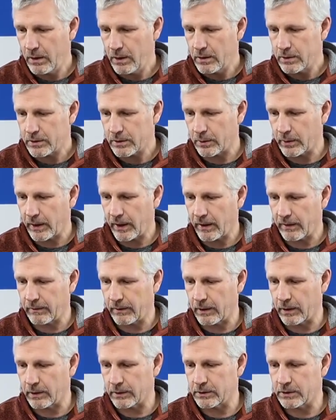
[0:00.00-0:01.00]
So we have
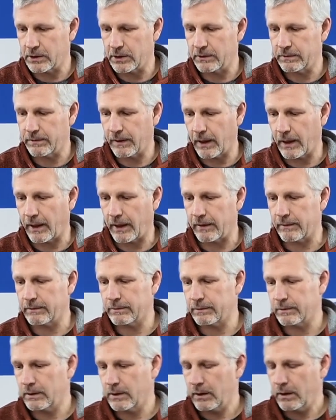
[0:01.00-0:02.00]
our
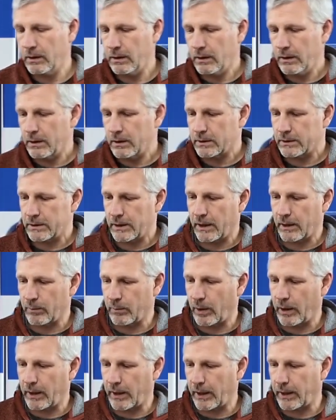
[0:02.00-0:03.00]
G5
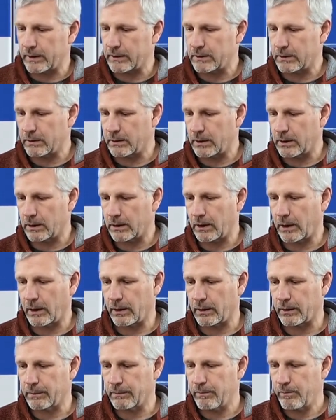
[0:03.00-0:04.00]
standby attitude
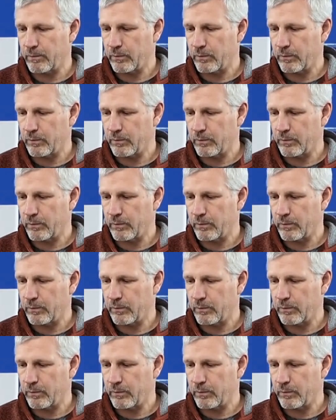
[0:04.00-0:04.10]
indicator.